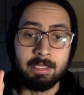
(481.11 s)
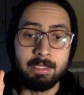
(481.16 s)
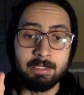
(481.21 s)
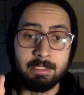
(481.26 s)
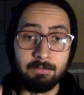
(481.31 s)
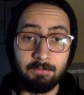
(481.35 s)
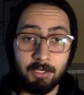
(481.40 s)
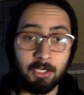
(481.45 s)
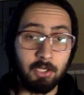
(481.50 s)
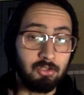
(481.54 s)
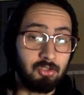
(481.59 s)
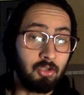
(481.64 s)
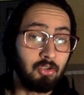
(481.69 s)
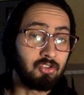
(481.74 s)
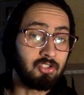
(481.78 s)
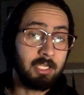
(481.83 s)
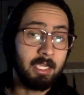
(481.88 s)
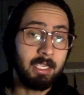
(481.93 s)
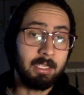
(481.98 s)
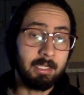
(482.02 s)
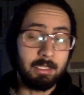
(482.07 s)
the video. So you
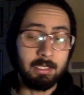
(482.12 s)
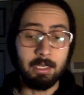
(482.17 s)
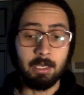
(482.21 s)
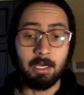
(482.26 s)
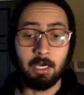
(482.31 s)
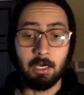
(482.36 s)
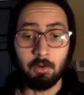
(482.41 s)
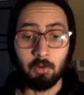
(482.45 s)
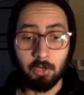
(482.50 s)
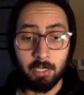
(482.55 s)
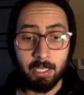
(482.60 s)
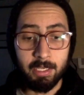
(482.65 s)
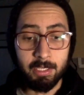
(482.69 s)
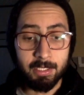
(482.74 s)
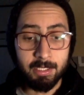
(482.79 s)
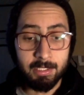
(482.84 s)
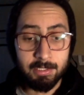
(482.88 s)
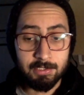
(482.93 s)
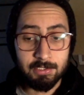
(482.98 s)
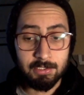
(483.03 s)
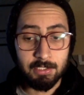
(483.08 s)
say, okay,
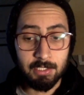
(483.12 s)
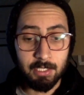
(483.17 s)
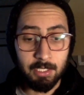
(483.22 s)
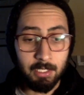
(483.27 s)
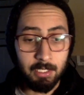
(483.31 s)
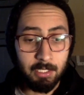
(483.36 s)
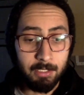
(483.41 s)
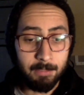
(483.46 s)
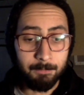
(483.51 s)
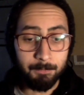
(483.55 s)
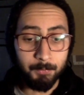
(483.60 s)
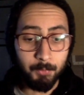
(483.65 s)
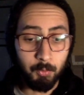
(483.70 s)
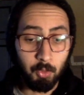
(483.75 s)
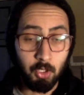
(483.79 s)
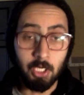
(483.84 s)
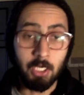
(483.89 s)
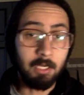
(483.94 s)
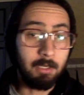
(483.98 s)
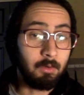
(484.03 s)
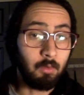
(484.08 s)
kids, we're
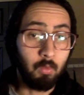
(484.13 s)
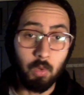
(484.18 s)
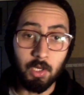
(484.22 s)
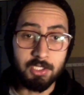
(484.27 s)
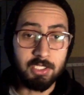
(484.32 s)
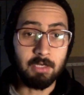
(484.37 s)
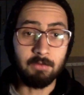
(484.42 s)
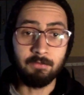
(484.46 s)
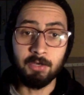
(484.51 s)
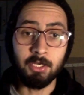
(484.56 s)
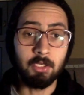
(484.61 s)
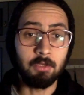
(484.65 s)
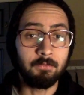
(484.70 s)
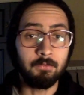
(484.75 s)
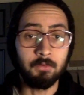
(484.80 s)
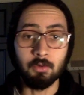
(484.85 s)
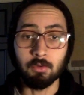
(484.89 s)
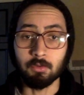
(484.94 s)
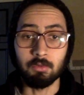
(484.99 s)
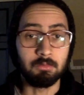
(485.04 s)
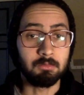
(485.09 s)
gonna watch a video
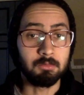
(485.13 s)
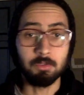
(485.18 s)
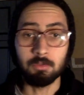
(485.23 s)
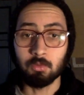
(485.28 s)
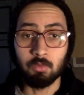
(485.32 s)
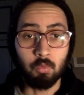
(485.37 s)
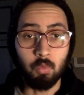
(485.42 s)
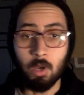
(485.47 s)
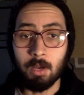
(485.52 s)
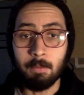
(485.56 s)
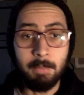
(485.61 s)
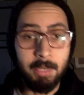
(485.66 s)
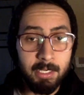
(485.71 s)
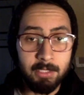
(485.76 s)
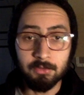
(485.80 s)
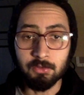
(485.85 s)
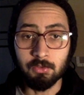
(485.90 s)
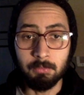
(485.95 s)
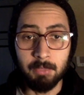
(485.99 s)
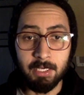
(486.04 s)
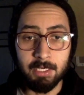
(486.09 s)
for 1
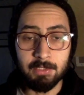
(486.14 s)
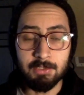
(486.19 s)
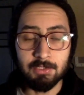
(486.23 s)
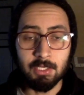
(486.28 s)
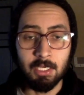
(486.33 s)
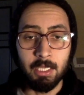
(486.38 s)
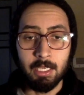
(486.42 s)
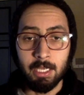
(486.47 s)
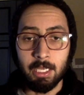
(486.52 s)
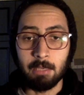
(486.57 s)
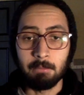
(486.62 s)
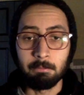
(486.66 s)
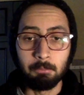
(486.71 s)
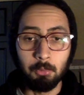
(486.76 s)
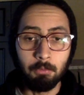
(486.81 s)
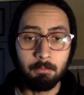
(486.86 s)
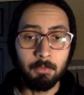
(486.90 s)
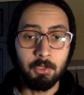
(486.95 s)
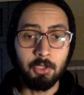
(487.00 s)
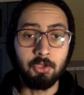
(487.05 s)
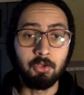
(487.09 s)
minute, 2 minutes, and
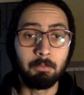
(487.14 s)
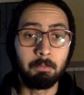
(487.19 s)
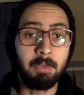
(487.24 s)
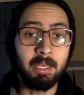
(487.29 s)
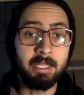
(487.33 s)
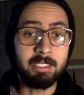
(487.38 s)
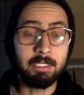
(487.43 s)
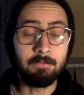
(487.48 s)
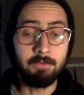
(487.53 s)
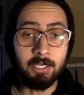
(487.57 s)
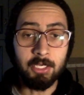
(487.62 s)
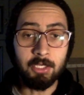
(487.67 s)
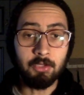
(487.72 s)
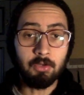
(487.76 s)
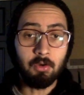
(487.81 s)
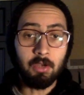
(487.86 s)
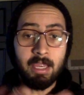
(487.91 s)
boom, you play the video,